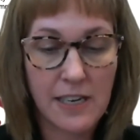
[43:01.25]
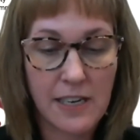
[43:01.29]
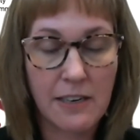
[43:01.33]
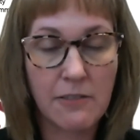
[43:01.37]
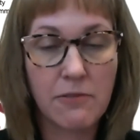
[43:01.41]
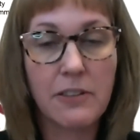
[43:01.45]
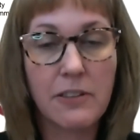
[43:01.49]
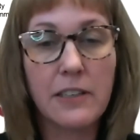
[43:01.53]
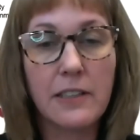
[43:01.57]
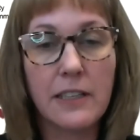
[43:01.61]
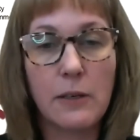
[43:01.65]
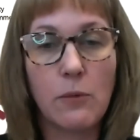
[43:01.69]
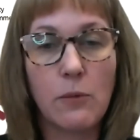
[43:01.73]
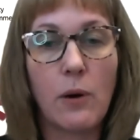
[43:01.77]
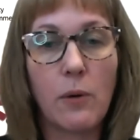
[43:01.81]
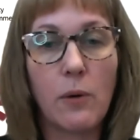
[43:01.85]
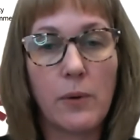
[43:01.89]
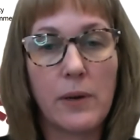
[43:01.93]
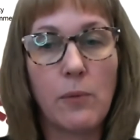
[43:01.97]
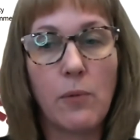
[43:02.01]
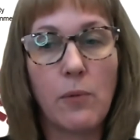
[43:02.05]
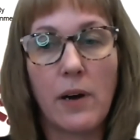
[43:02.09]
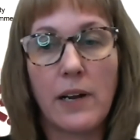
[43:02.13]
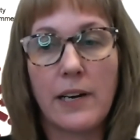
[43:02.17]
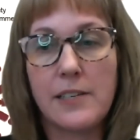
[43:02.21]
And really what
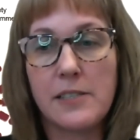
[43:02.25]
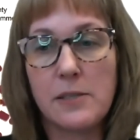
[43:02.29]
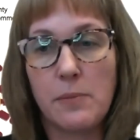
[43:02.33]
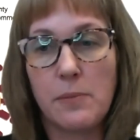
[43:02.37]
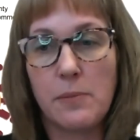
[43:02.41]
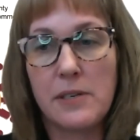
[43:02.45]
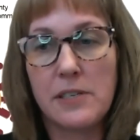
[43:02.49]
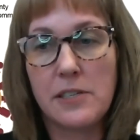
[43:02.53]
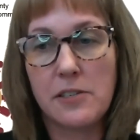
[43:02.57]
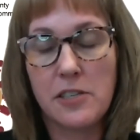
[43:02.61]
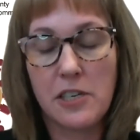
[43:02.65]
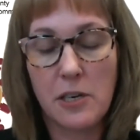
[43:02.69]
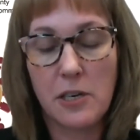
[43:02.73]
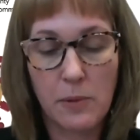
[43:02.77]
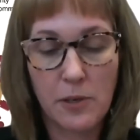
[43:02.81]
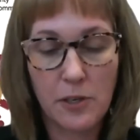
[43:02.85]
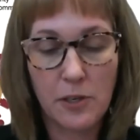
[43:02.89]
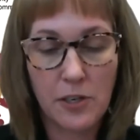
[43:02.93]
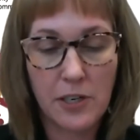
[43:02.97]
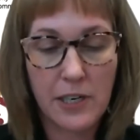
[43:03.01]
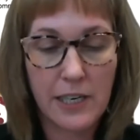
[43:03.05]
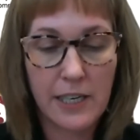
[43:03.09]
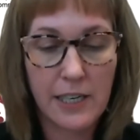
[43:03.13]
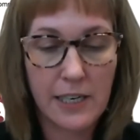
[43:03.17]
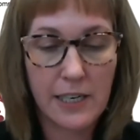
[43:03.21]
we want as a business
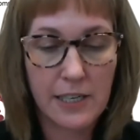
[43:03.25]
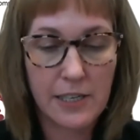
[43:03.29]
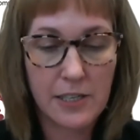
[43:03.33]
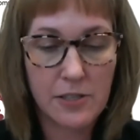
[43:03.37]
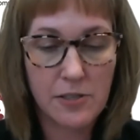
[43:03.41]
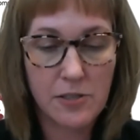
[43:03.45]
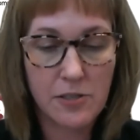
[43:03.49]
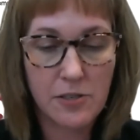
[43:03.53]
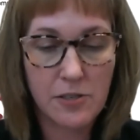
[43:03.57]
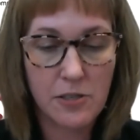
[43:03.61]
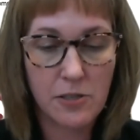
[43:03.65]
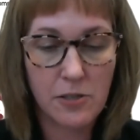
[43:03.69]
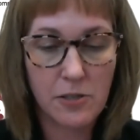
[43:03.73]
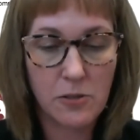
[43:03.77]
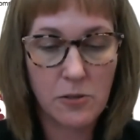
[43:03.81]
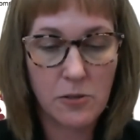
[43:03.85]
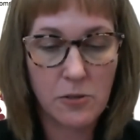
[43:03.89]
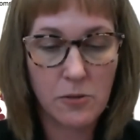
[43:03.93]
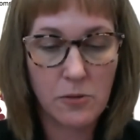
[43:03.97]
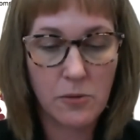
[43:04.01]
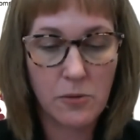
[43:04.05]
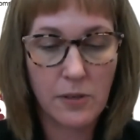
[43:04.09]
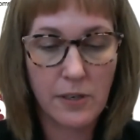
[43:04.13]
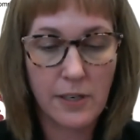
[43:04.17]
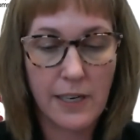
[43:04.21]
community is
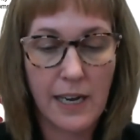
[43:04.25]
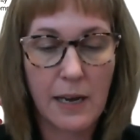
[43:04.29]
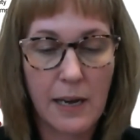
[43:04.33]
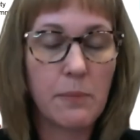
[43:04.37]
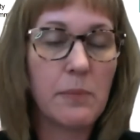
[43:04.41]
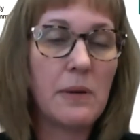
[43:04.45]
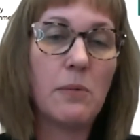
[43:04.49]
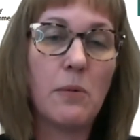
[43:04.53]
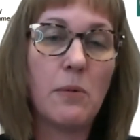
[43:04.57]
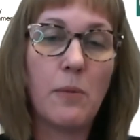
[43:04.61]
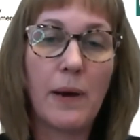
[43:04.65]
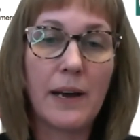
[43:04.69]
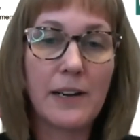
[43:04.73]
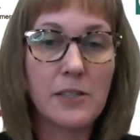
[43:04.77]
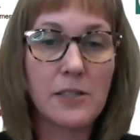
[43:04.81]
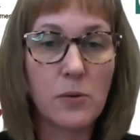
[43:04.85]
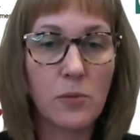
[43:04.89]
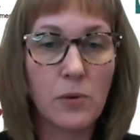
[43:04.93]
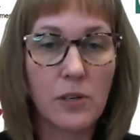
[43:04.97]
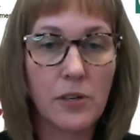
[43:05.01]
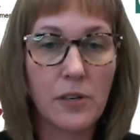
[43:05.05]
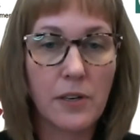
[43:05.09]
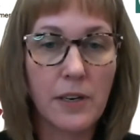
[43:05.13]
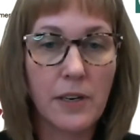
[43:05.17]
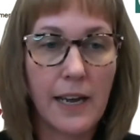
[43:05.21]
to get people back to
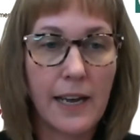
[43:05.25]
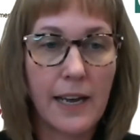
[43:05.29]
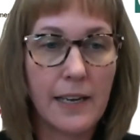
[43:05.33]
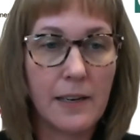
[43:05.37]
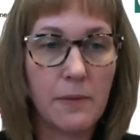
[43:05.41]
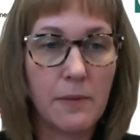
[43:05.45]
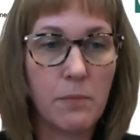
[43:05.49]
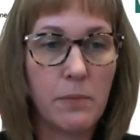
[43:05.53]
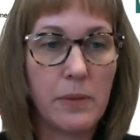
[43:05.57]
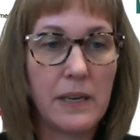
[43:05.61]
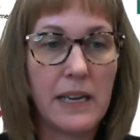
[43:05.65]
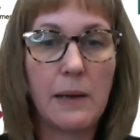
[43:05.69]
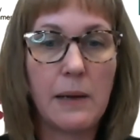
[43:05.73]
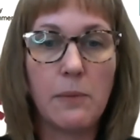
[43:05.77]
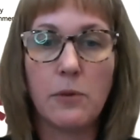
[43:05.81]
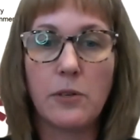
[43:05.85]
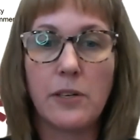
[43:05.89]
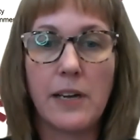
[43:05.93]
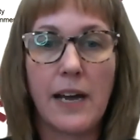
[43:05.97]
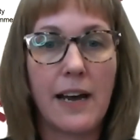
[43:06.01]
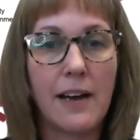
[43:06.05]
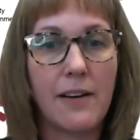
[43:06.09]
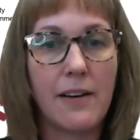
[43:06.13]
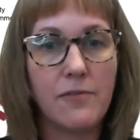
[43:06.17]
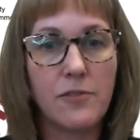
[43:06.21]
work and be able
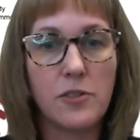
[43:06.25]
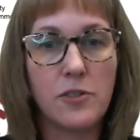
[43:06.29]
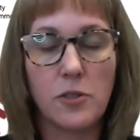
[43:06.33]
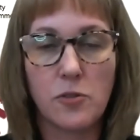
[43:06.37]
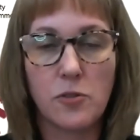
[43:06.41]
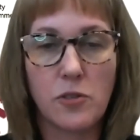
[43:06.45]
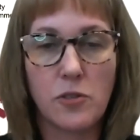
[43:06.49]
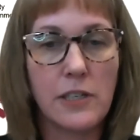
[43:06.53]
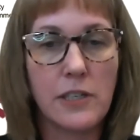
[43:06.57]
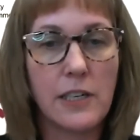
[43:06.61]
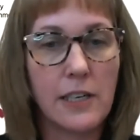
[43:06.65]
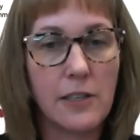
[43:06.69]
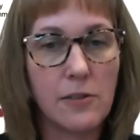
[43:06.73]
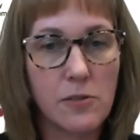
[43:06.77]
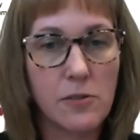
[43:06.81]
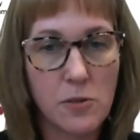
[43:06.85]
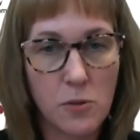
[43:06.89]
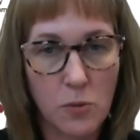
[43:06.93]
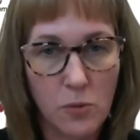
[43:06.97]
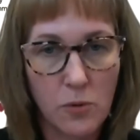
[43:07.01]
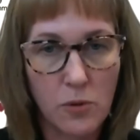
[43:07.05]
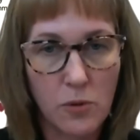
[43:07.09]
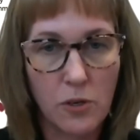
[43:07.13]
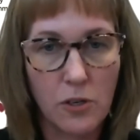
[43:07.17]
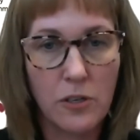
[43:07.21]
to have children in
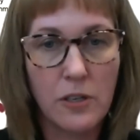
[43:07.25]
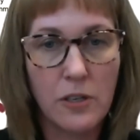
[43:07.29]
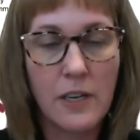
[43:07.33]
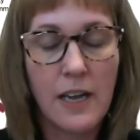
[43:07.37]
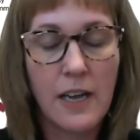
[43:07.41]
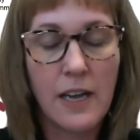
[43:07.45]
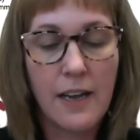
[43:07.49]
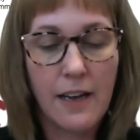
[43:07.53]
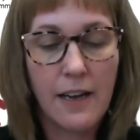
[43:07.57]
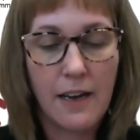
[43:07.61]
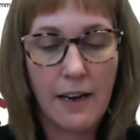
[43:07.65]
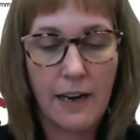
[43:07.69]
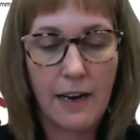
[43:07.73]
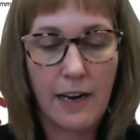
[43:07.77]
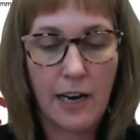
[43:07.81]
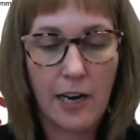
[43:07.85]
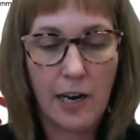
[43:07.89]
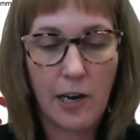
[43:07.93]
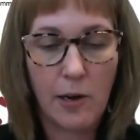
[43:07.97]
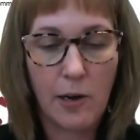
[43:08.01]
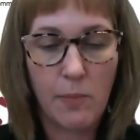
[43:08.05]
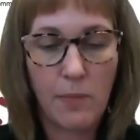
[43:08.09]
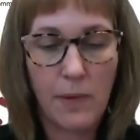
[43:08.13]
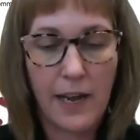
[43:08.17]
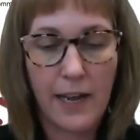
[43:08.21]
school
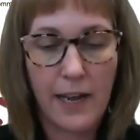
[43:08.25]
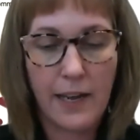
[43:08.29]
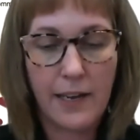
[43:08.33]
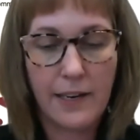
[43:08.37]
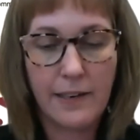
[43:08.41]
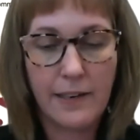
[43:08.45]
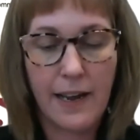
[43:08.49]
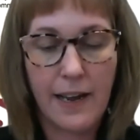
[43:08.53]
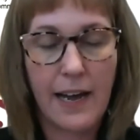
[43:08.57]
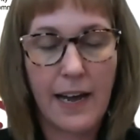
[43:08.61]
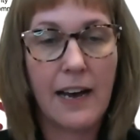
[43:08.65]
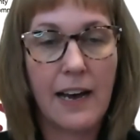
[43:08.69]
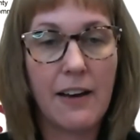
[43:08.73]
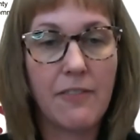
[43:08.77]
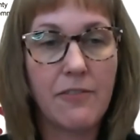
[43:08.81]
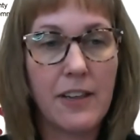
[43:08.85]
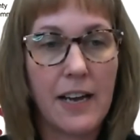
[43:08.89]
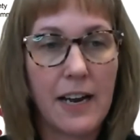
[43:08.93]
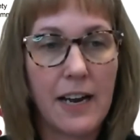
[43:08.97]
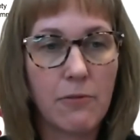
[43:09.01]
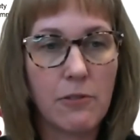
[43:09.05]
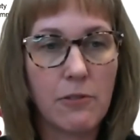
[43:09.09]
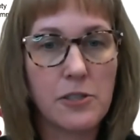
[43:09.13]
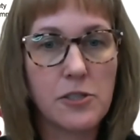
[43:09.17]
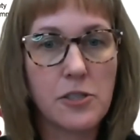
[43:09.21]
and have
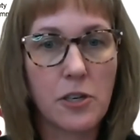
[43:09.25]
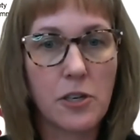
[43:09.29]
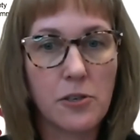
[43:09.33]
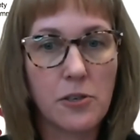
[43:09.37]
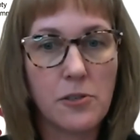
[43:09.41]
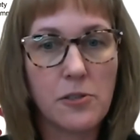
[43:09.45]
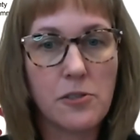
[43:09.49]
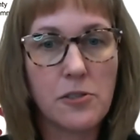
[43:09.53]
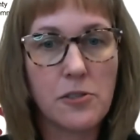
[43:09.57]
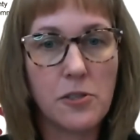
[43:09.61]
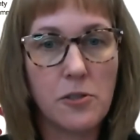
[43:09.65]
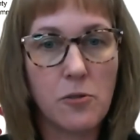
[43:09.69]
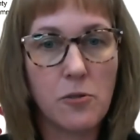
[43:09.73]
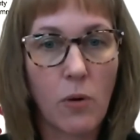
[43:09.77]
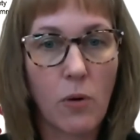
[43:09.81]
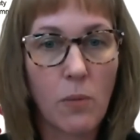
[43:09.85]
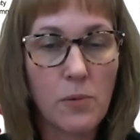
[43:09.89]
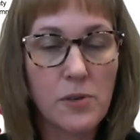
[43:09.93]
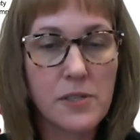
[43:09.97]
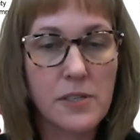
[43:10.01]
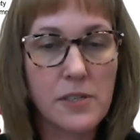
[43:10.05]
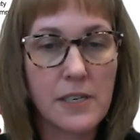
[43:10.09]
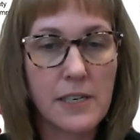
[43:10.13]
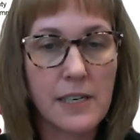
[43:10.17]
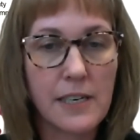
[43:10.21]
that return to
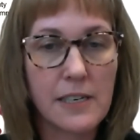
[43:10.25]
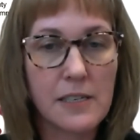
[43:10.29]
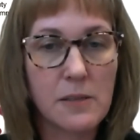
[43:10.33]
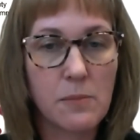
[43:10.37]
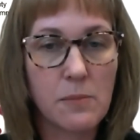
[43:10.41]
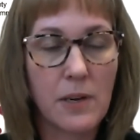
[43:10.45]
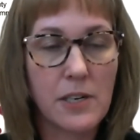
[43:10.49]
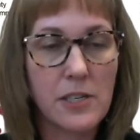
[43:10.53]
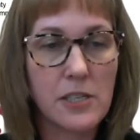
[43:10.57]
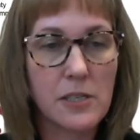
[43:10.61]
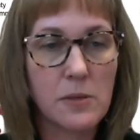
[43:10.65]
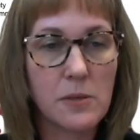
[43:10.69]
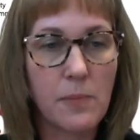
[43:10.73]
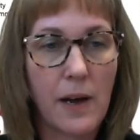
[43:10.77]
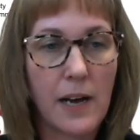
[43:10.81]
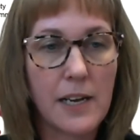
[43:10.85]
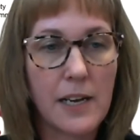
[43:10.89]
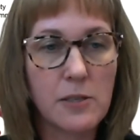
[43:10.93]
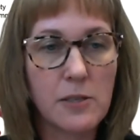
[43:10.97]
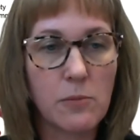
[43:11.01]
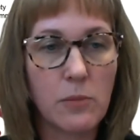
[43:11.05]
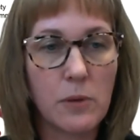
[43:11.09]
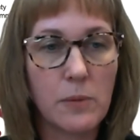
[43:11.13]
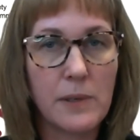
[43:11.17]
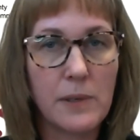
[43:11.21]
normalcy as much as
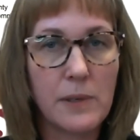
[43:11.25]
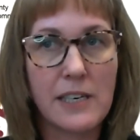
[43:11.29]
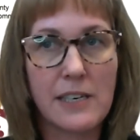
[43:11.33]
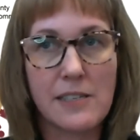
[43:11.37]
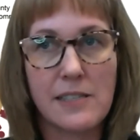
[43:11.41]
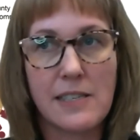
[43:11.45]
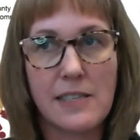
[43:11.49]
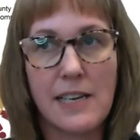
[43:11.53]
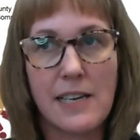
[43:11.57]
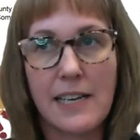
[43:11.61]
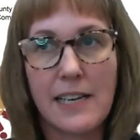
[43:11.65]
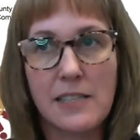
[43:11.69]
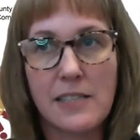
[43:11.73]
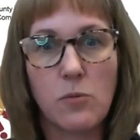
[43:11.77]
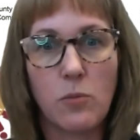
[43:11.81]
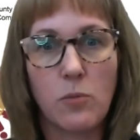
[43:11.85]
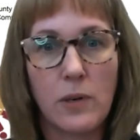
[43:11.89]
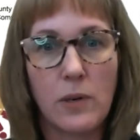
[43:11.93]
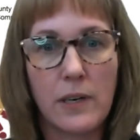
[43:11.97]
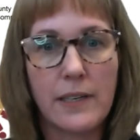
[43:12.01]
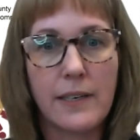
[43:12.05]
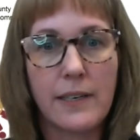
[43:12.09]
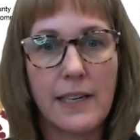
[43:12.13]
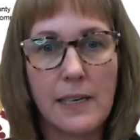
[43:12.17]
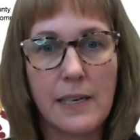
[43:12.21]
possible, because that's
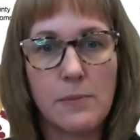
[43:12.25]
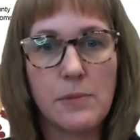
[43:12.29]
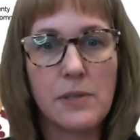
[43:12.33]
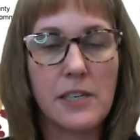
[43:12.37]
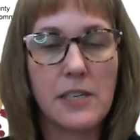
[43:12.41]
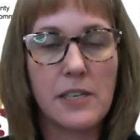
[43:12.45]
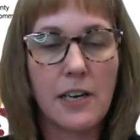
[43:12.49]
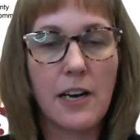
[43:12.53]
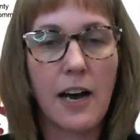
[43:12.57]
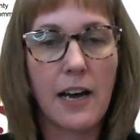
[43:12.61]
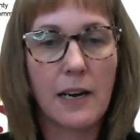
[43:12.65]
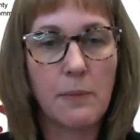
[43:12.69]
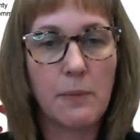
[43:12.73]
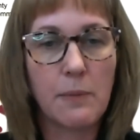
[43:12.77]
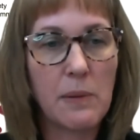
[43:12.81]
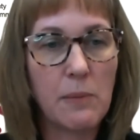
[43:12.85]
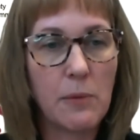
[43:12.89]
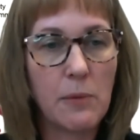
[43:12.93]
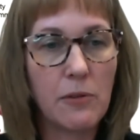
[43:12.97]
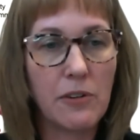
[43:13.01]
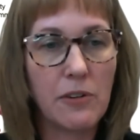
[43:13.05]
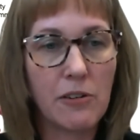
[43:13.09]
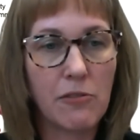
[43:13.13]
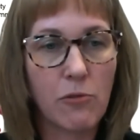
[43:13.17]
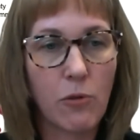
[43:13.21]
what keeps the economy
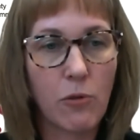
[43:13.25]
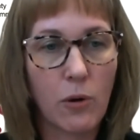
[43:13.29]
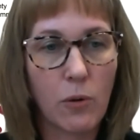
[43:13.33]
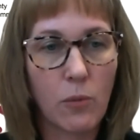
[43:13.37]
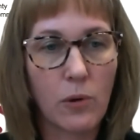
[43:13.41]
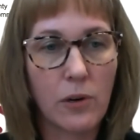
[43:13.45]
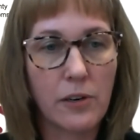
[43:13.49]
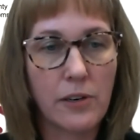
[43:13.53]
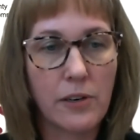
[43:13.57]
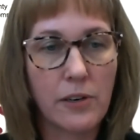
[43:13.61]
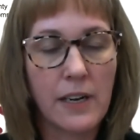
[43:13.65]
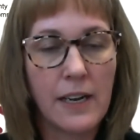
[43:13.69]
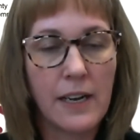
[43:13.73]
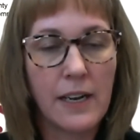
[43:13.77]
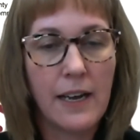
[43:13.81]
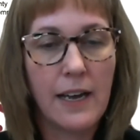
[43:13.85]
moving forward.